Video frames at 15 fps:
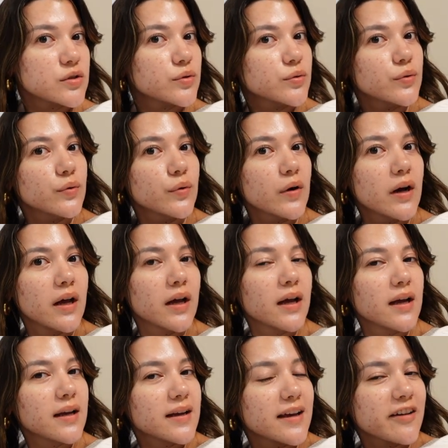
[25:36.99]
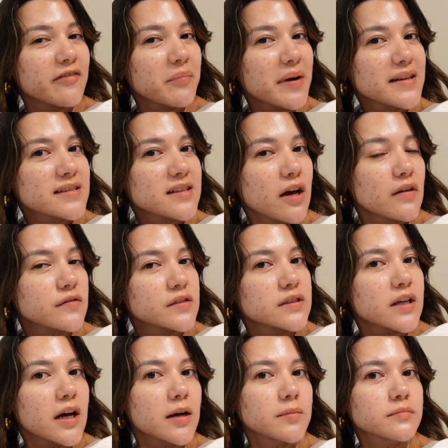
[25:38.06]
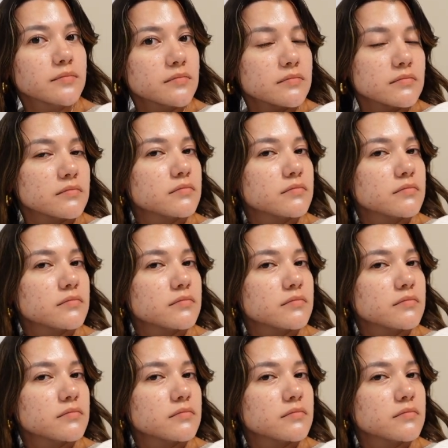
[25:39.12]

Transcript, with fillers: to give myself some